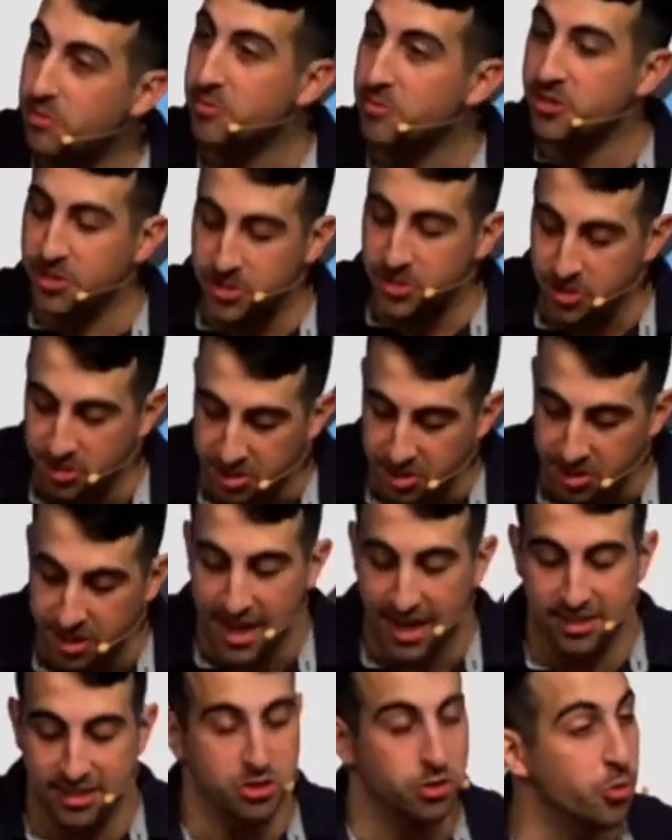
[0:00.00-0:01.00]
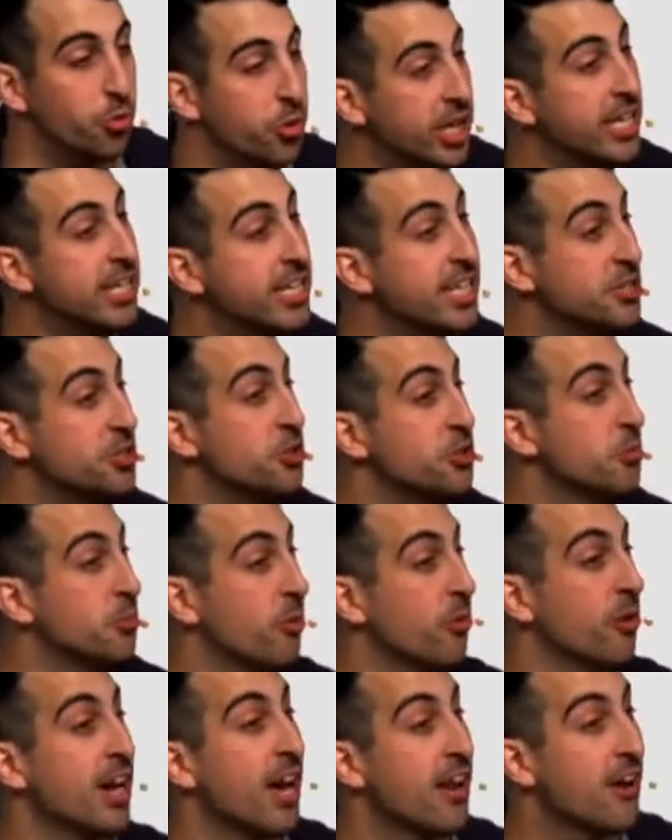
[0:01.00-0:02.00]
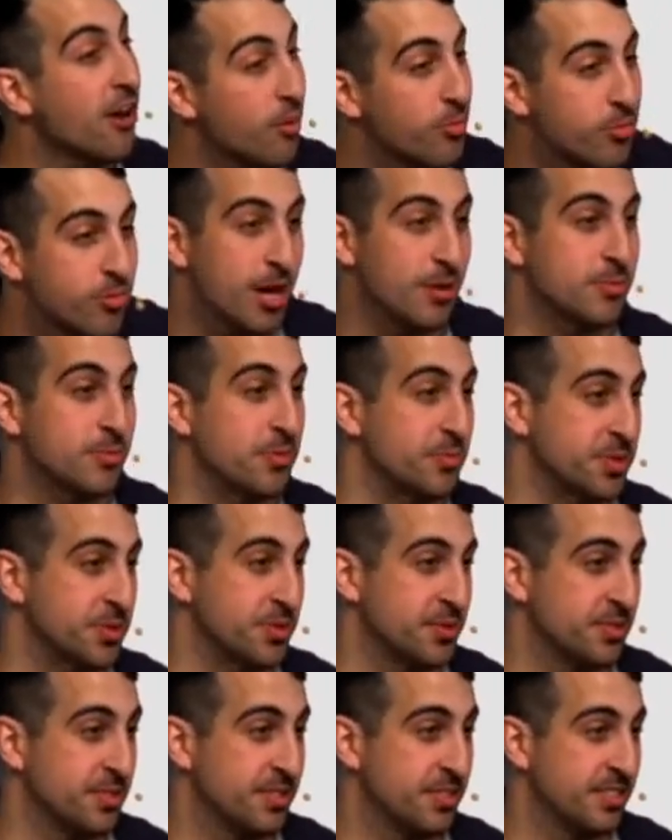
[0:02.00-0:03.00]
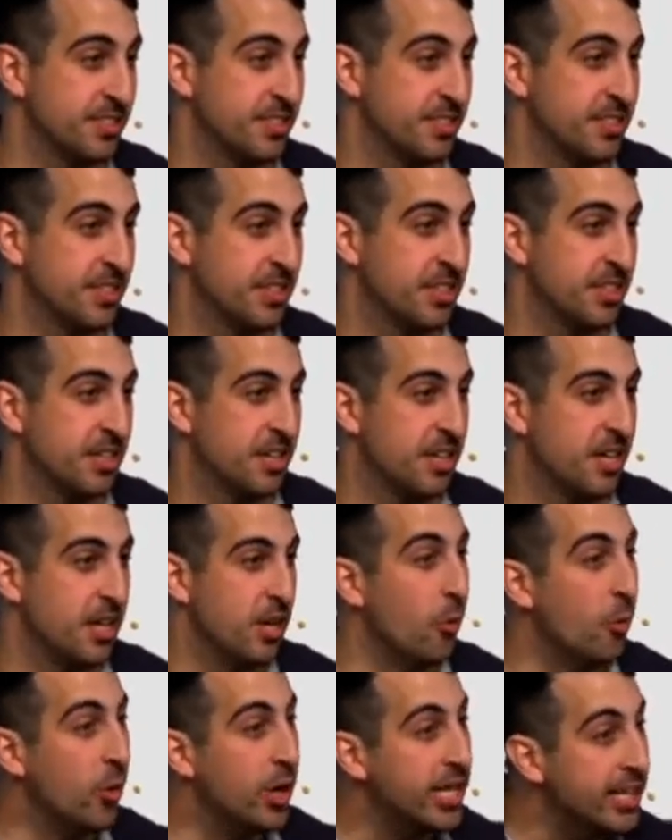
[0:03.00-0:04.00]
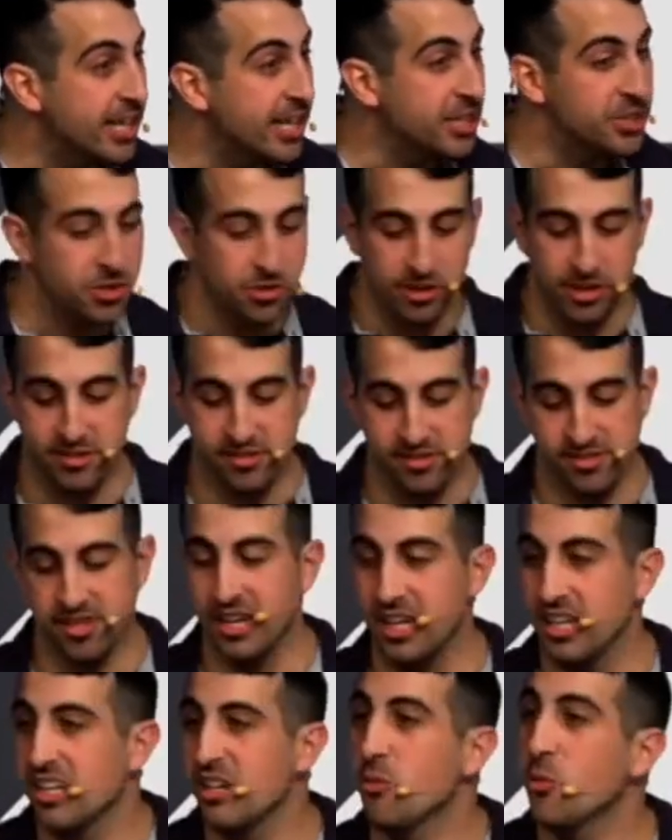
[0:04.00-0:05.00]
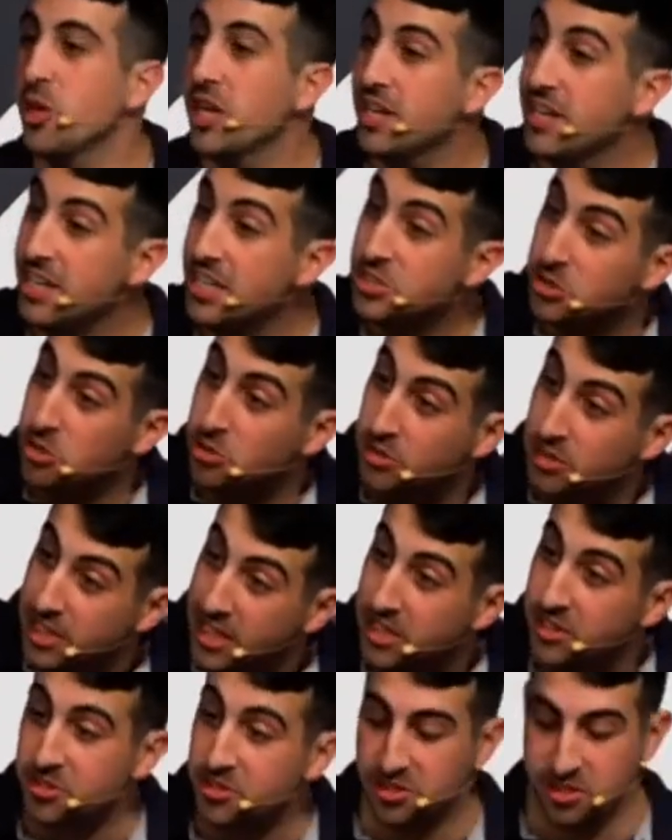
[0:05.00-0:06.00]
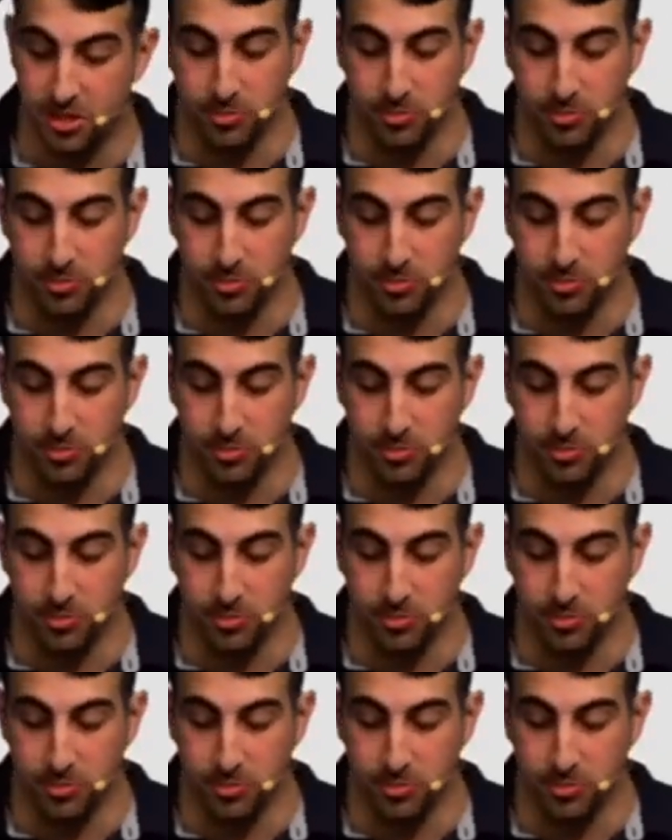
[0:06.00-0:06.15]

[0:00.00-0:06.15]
the church in Acts, we need you to point out our problems. We need your insight. We need your leadership